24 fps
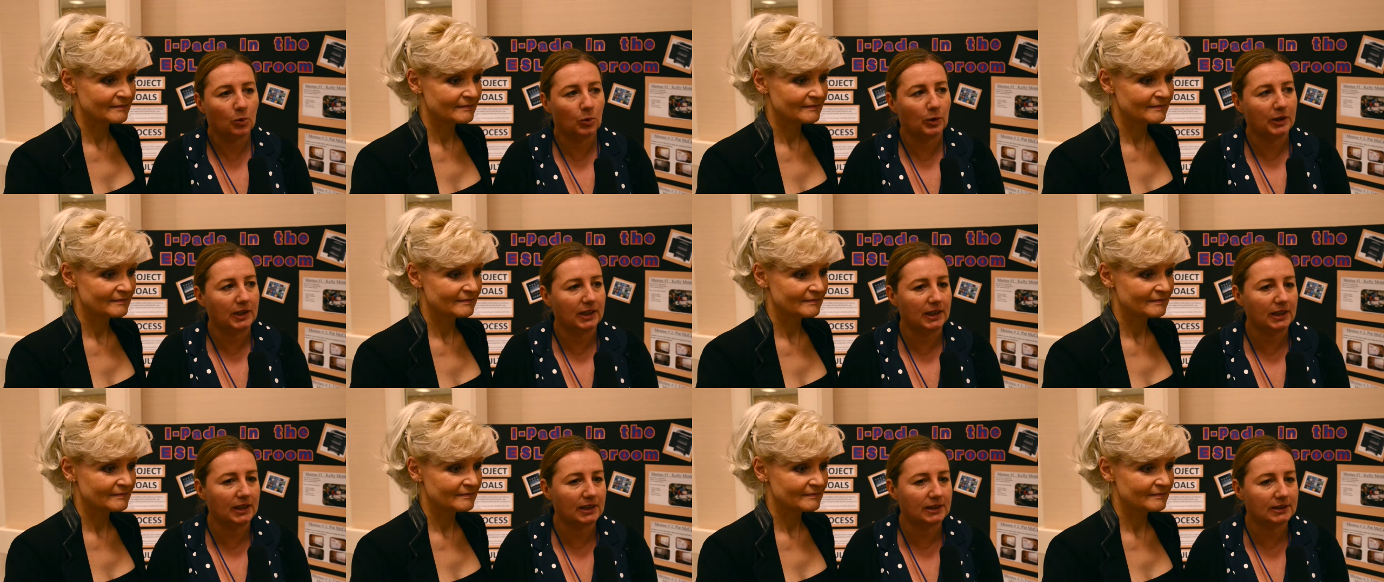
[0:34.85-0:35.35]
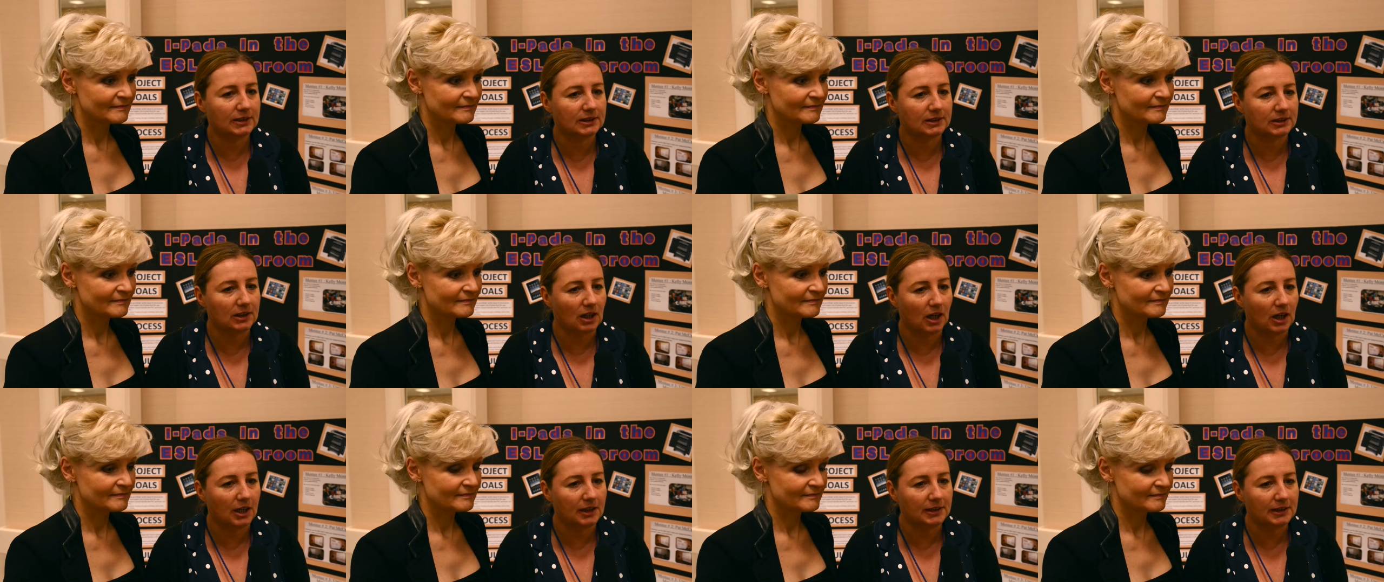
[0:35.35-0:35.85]
Speaker 1: We
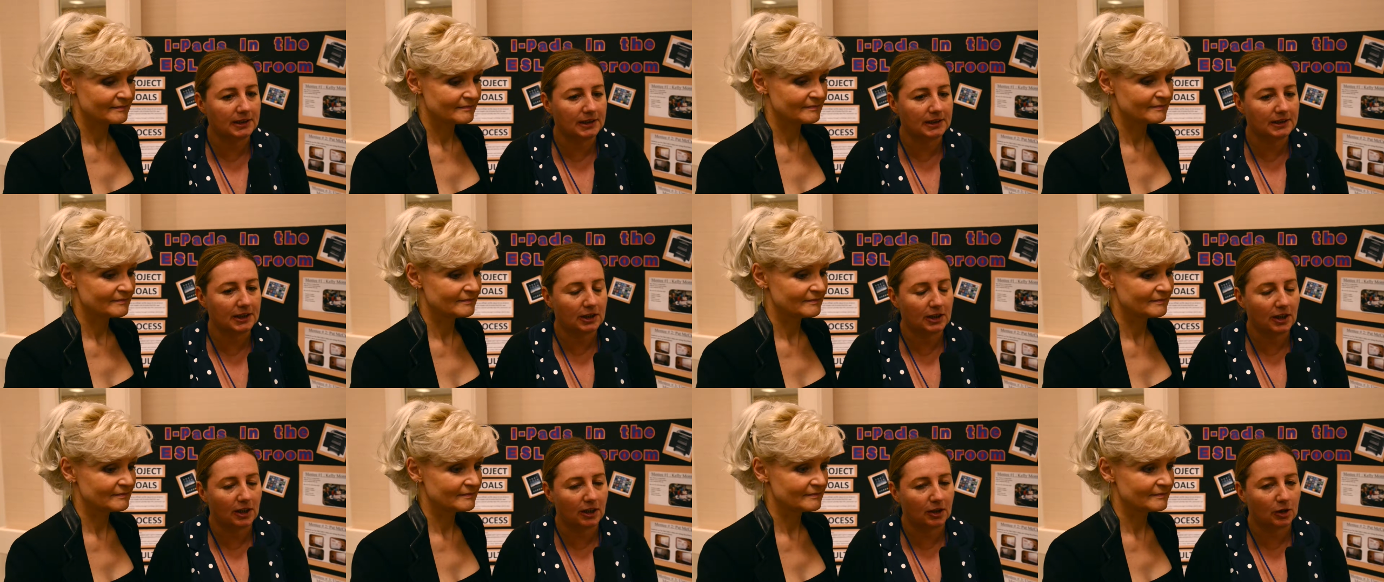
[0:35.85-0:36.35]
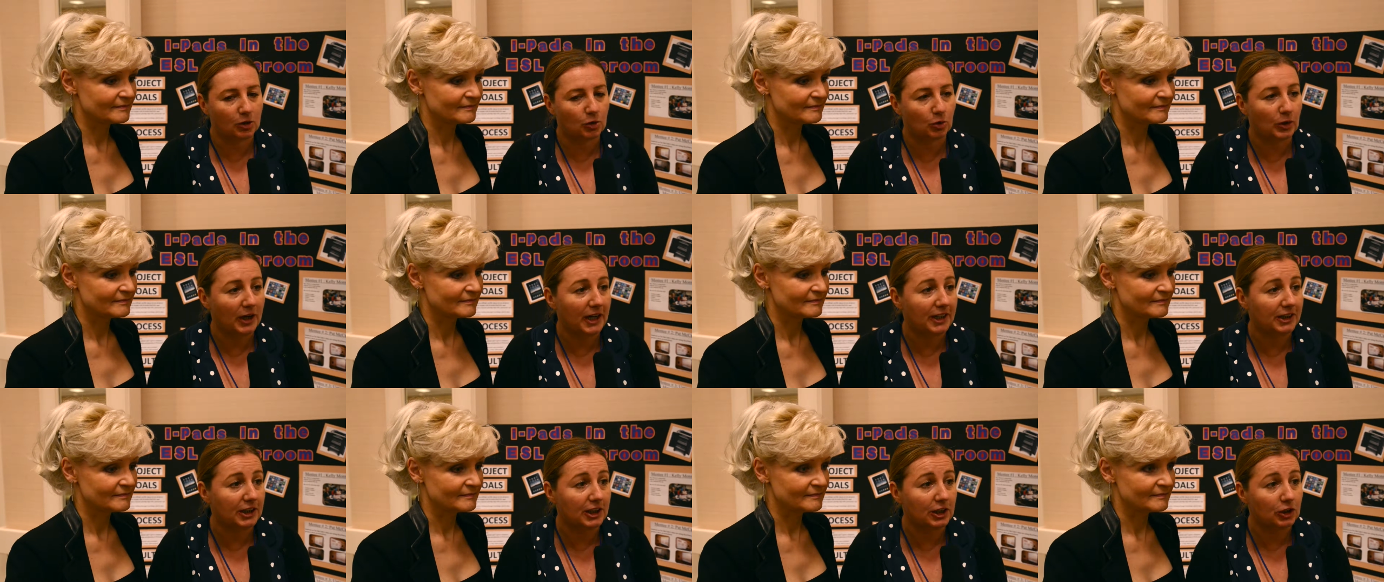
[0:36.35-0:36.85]
started uh,
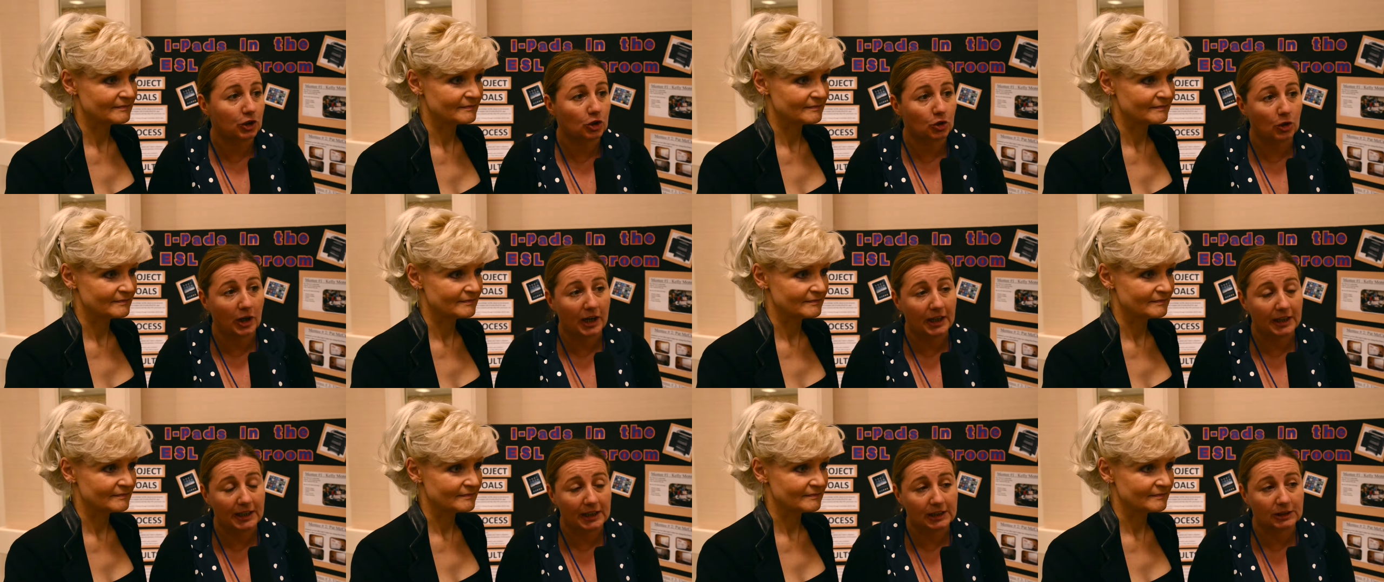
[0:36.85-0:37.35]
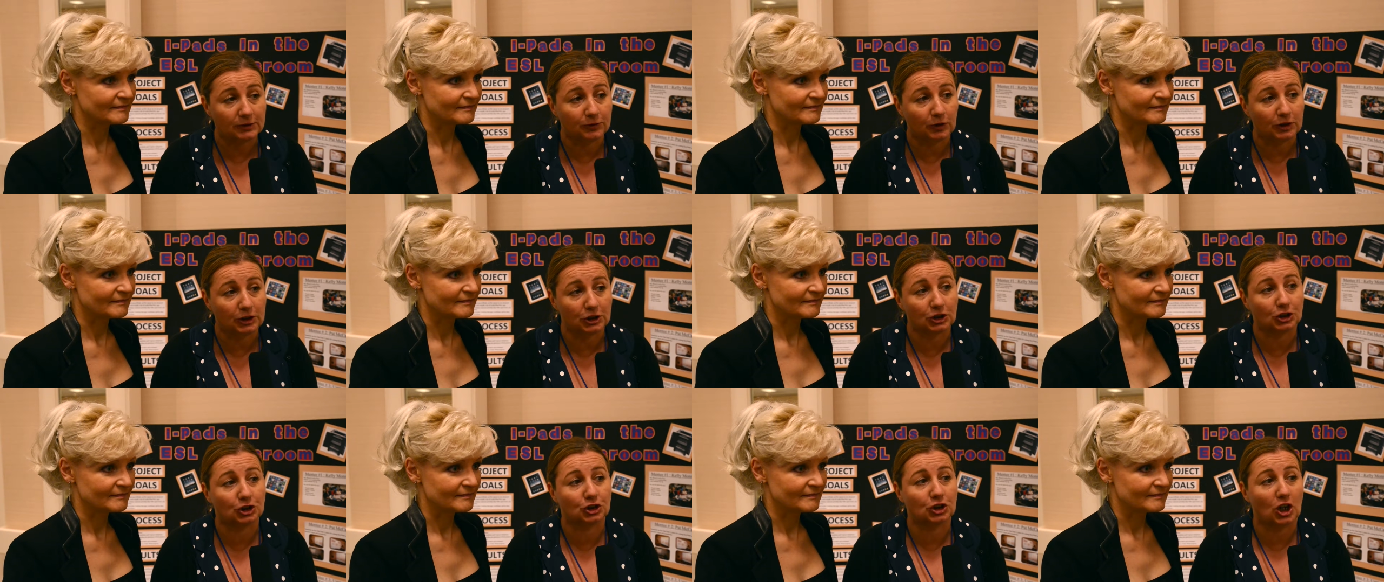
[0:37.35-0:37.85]
creating trainings
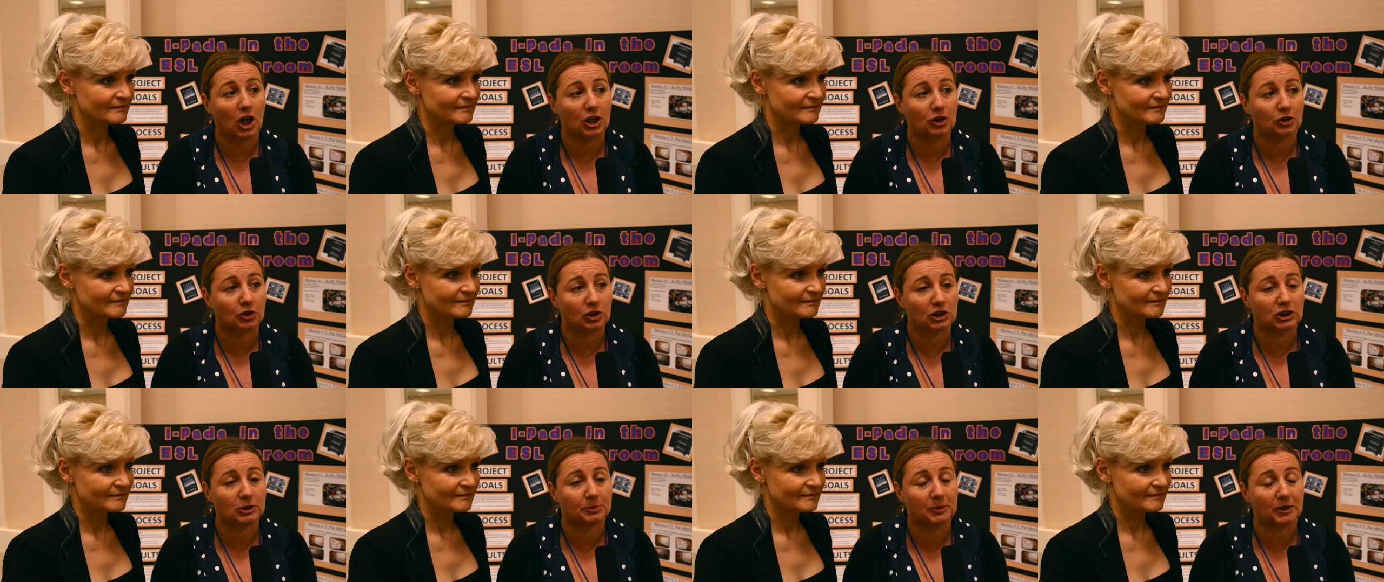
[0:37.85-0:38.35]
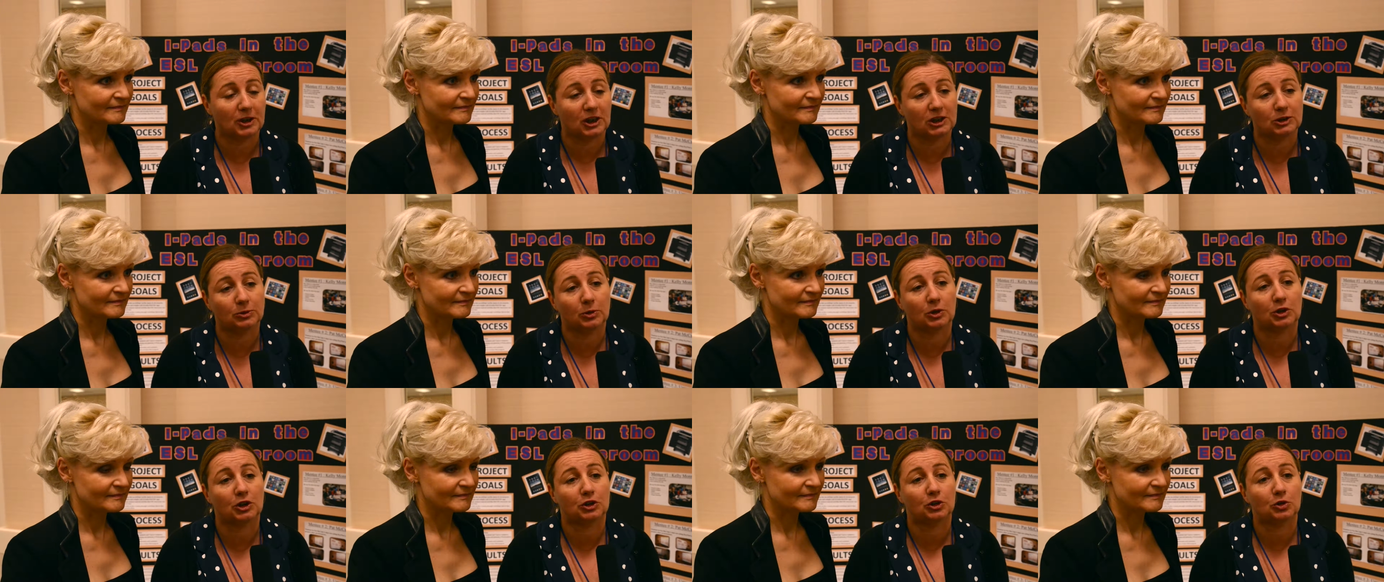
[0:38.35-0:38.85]
for instructors
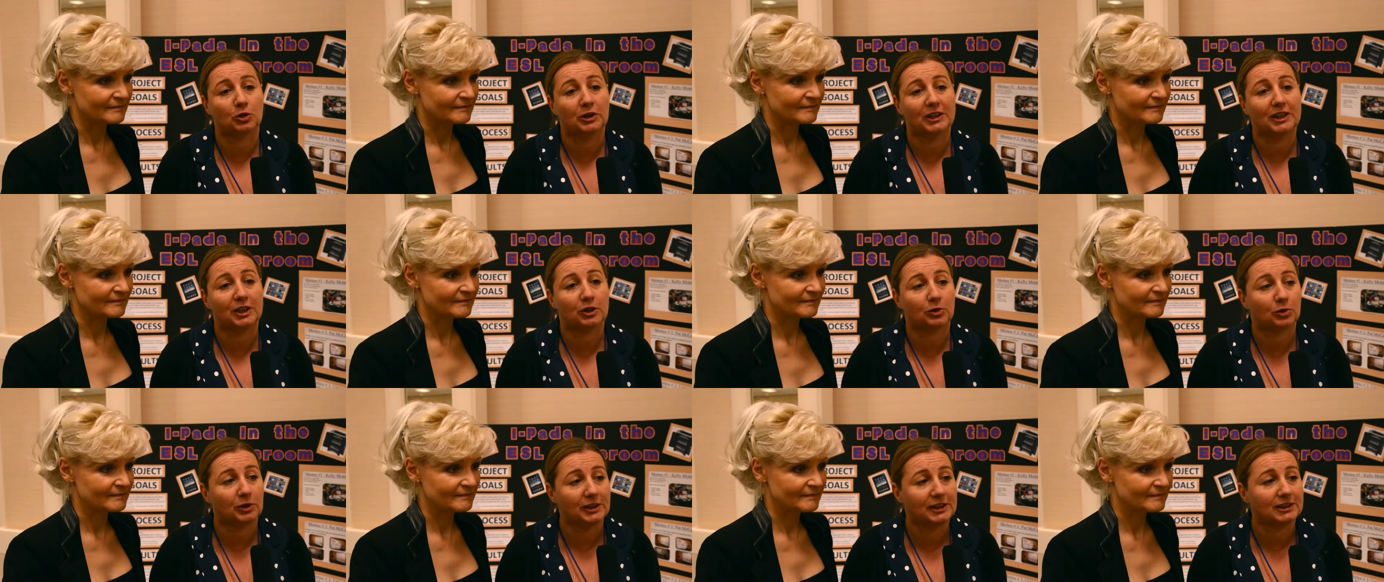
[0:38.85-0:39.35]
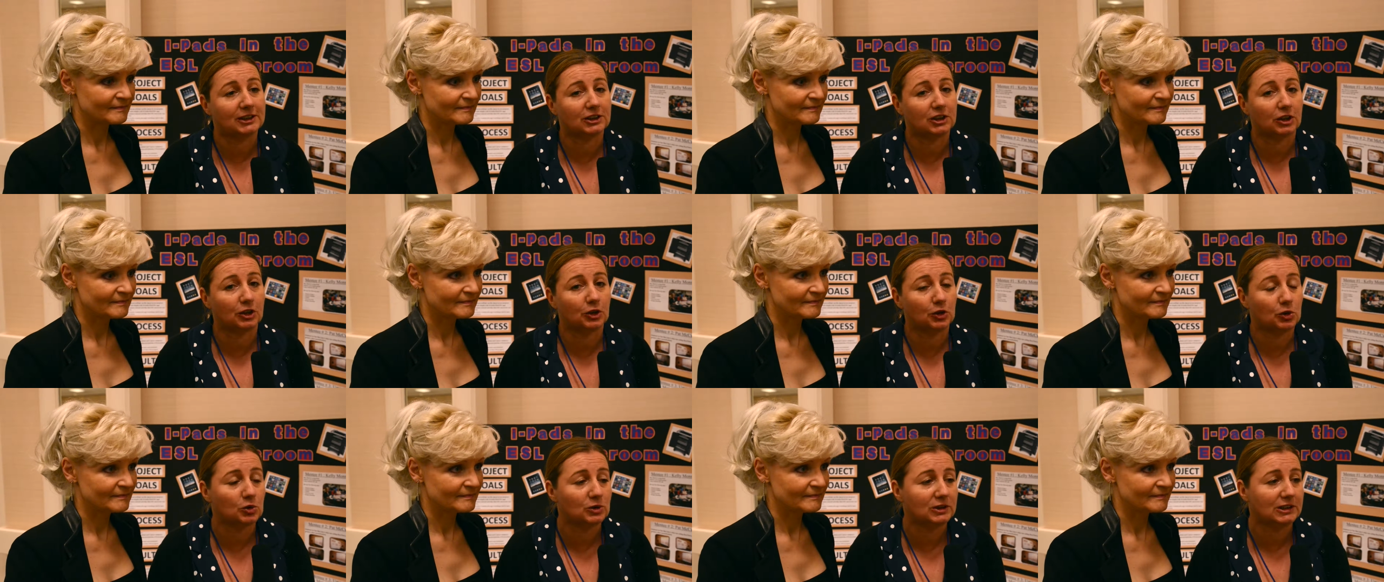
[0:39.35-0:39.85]
because we wanted to increase
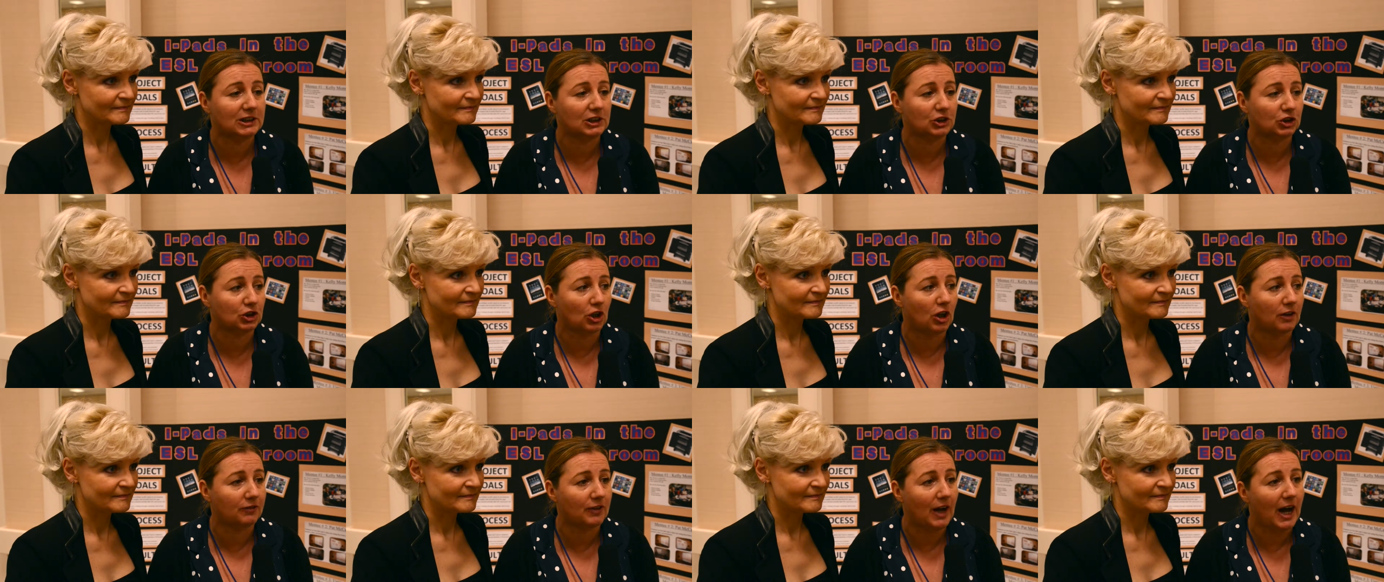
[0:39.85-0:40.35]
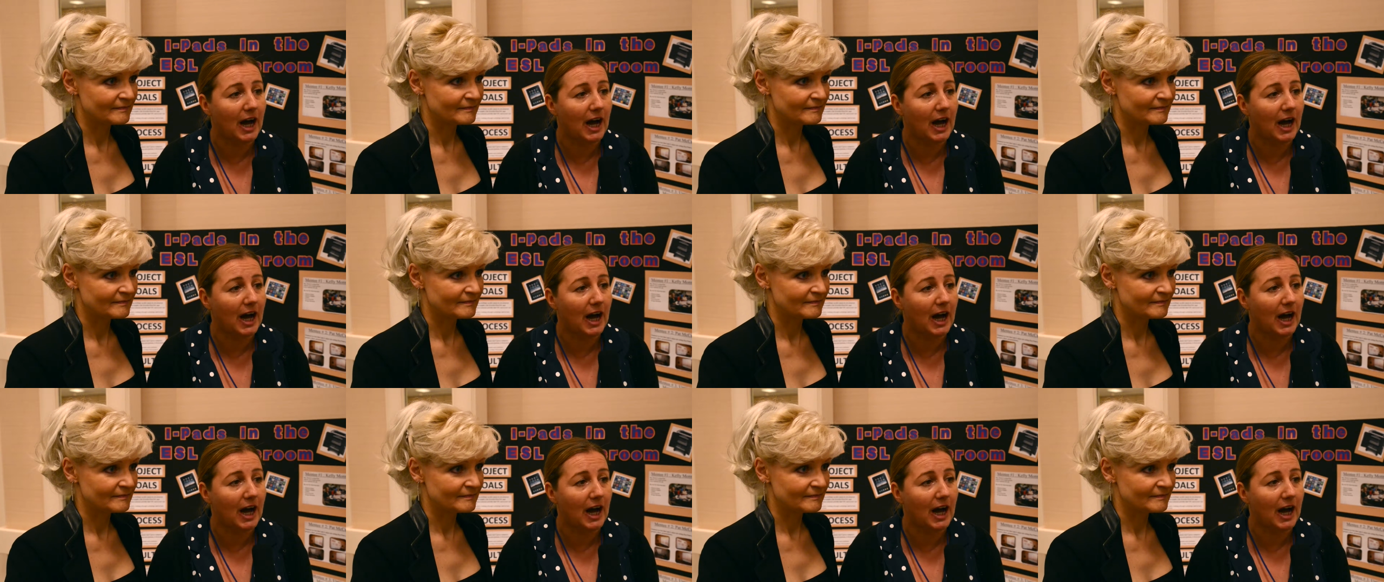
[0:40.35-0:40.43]
the usage of